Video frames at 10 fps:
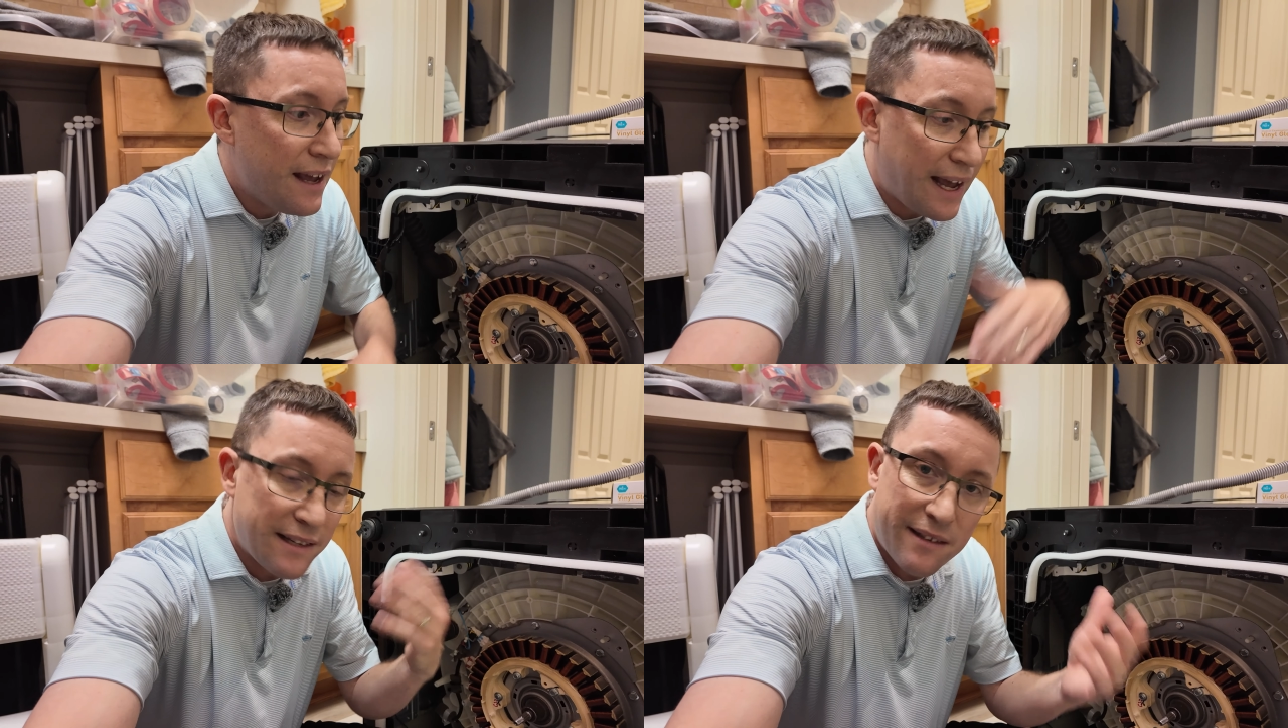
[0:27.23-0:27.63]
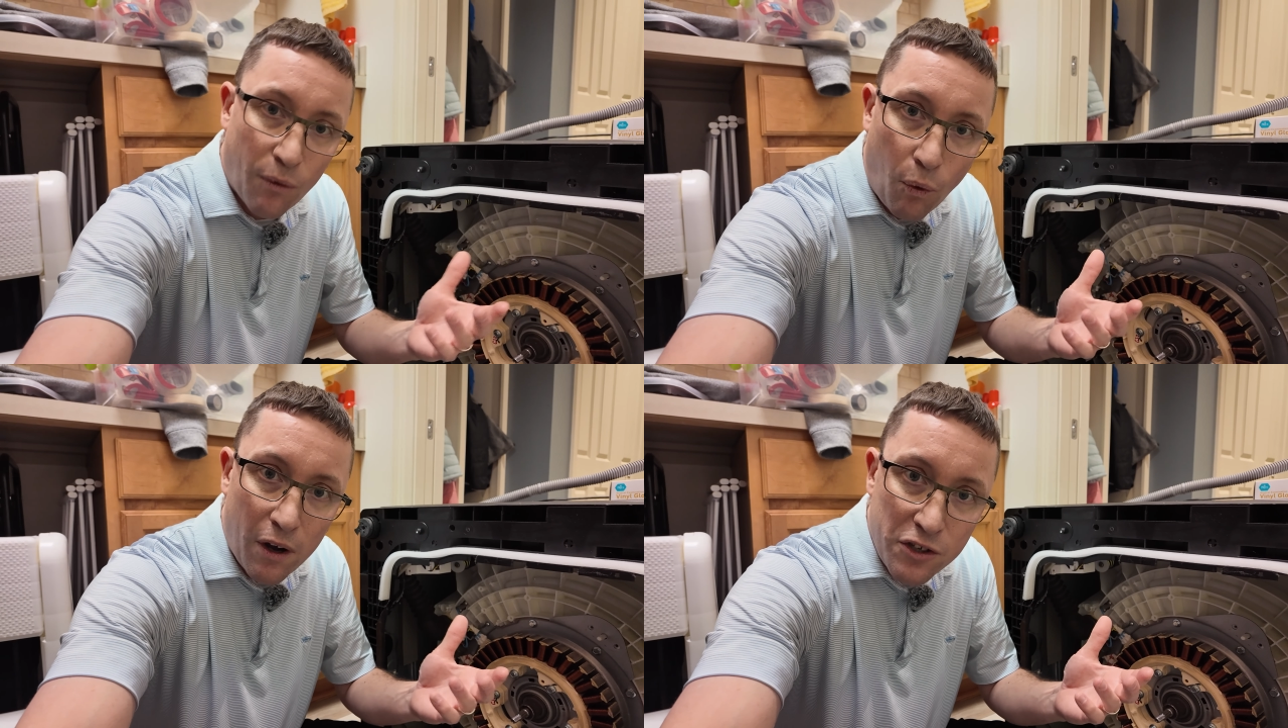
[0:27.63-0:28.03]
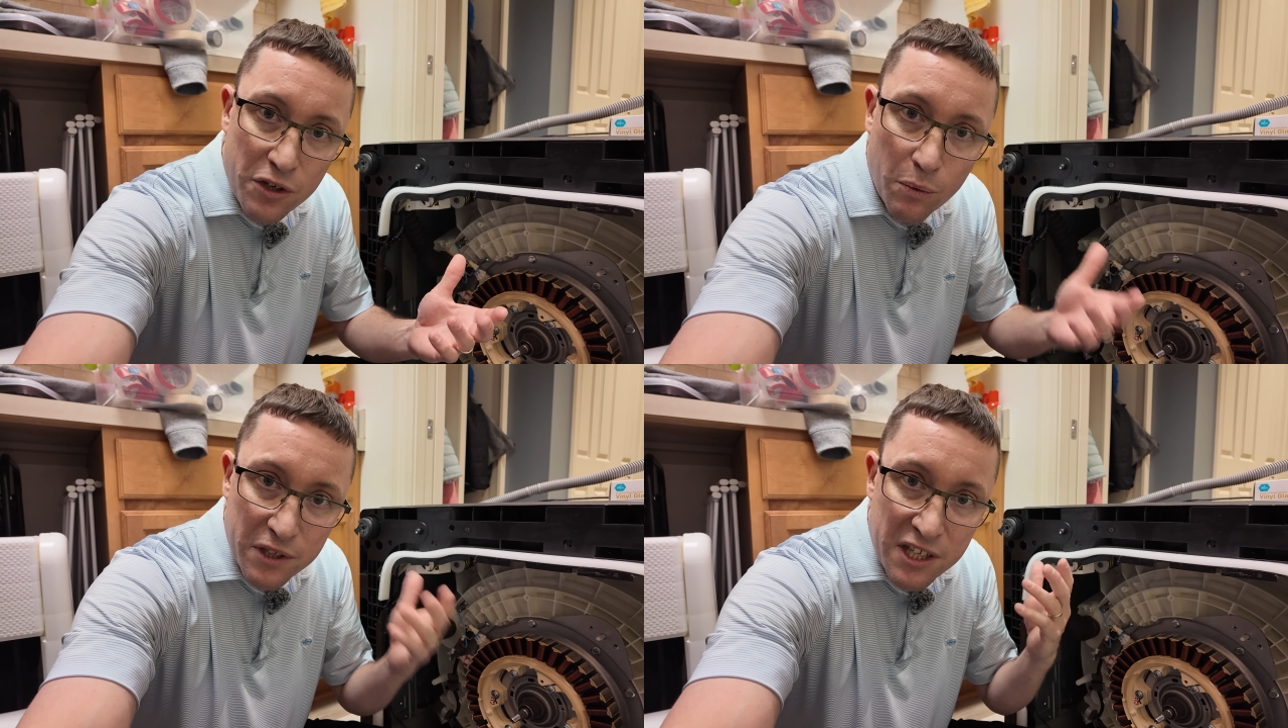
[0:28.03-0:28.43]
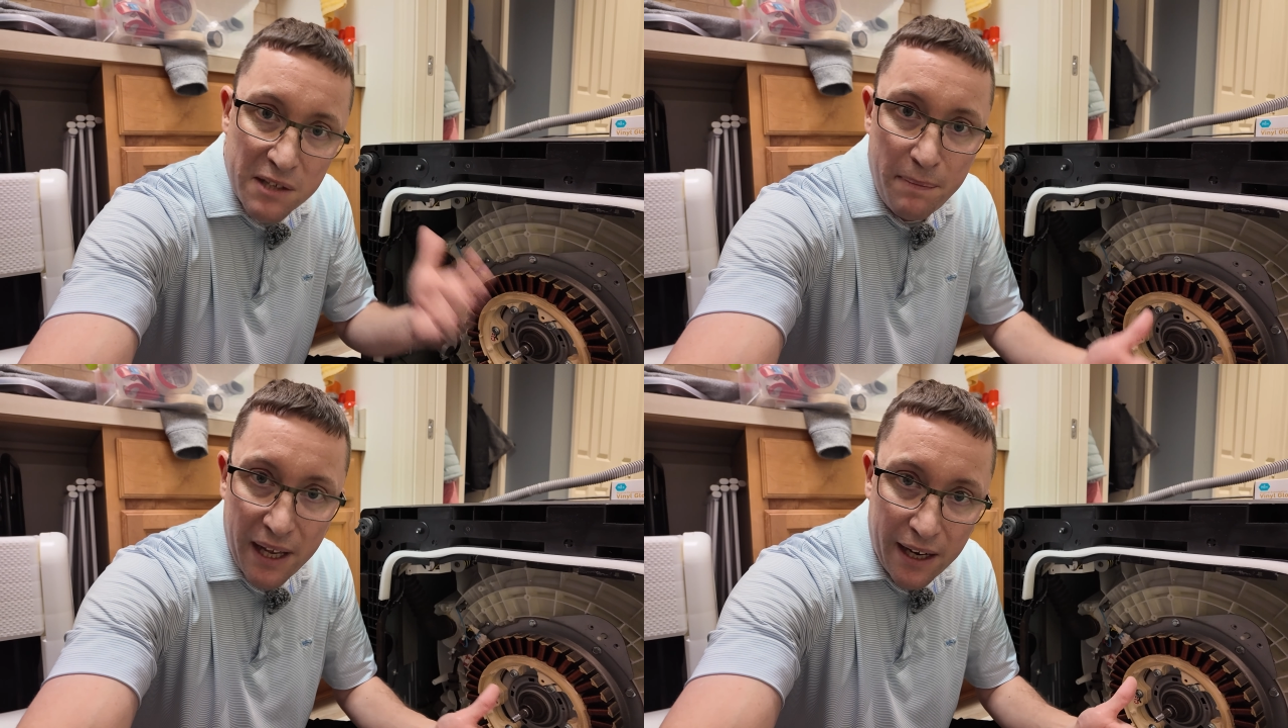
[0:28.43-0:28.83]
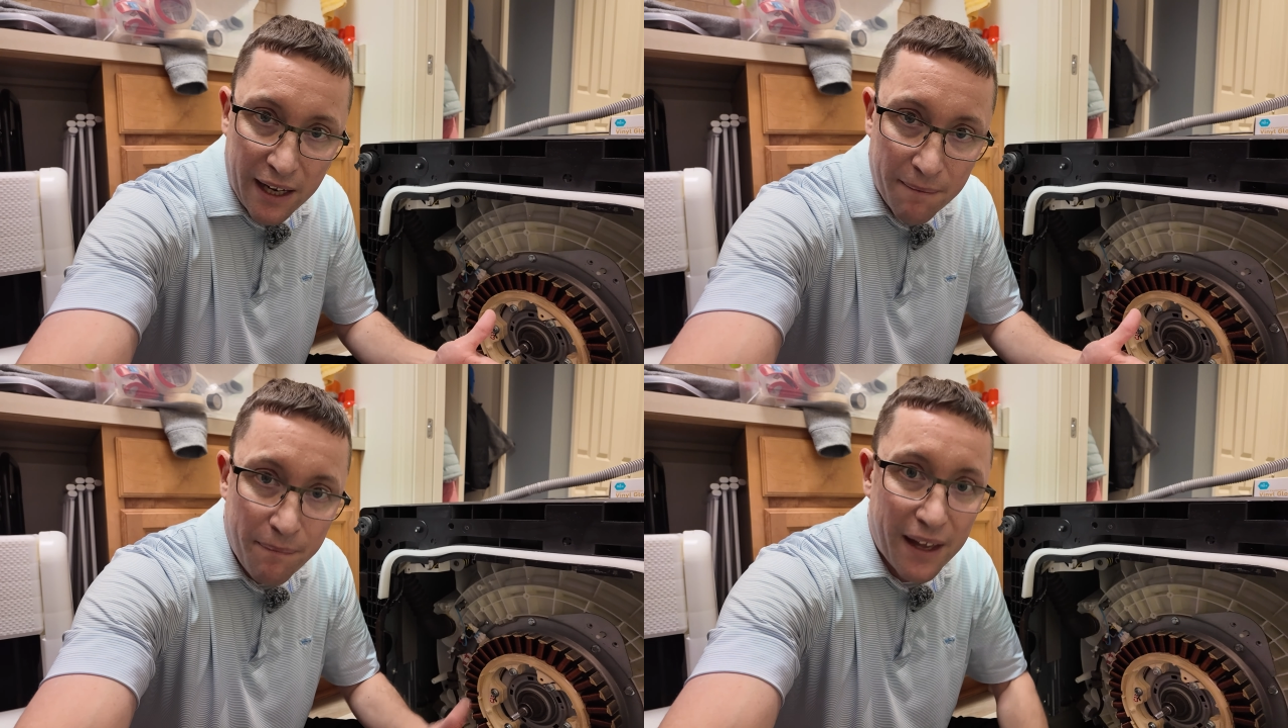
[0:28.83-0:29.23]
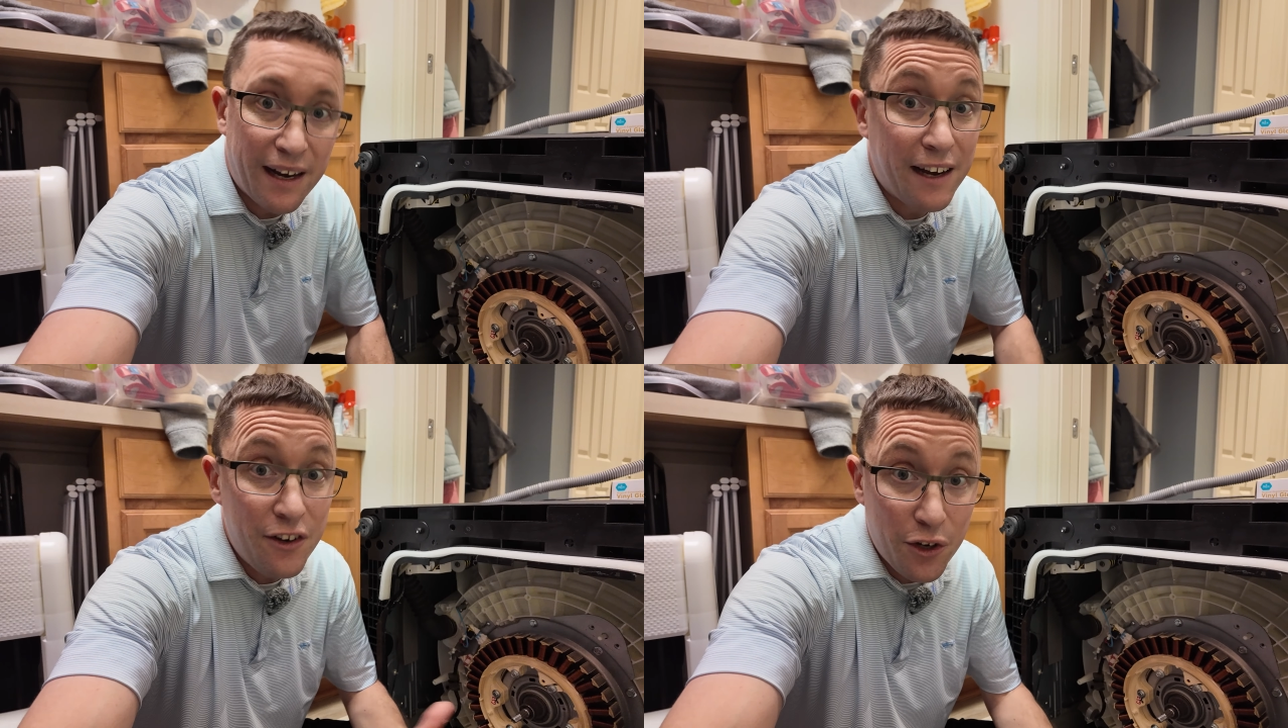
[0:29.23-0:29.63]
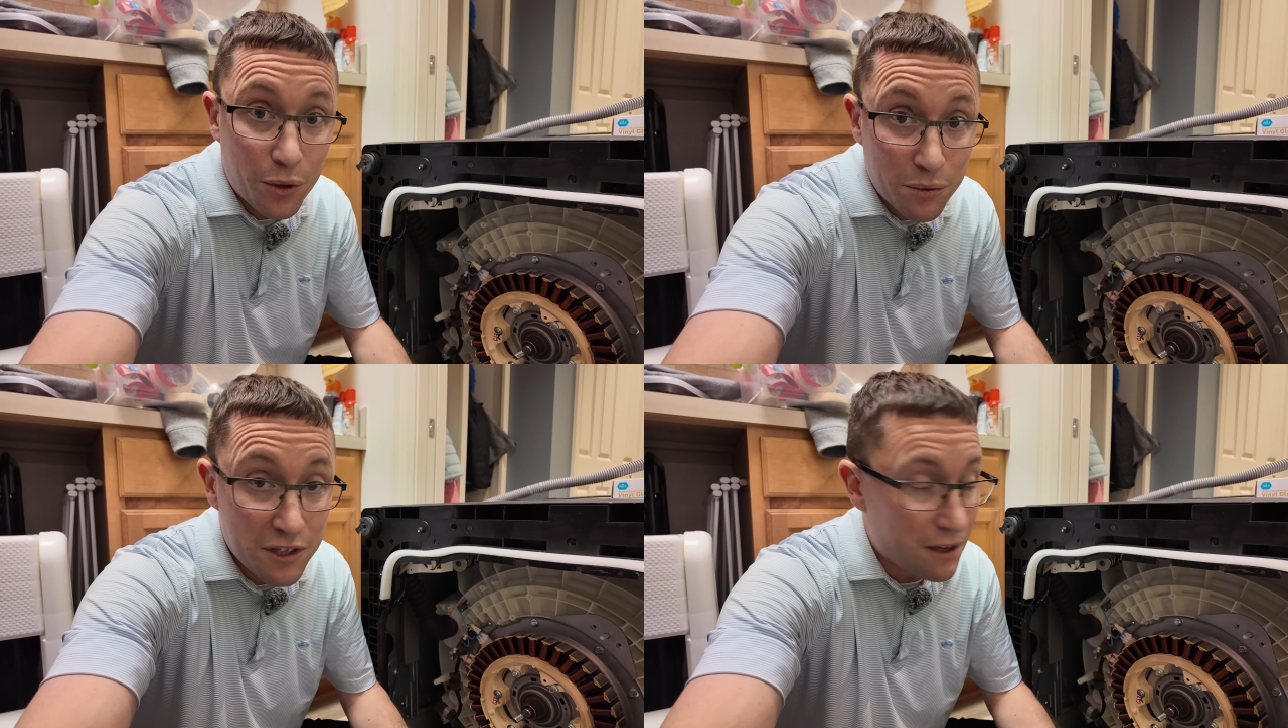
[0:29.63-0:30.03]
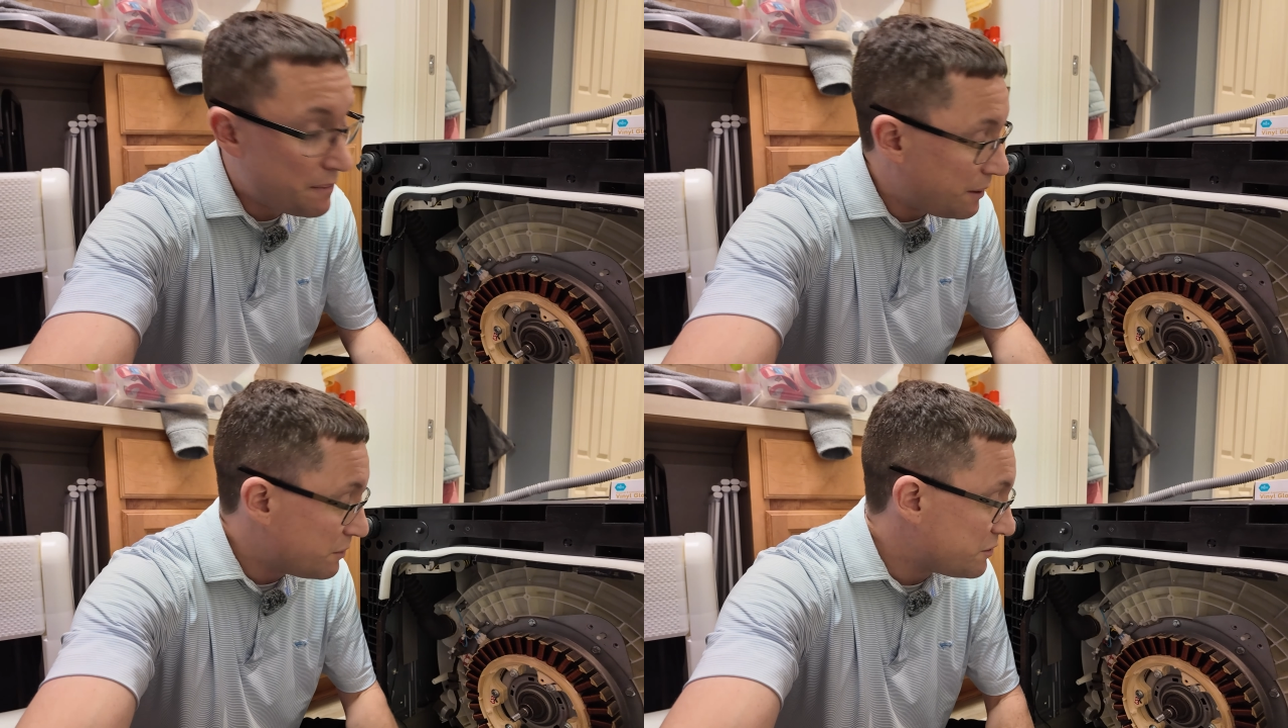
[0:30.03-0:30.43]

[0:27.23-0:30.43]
as the washer was spinning, and I knew something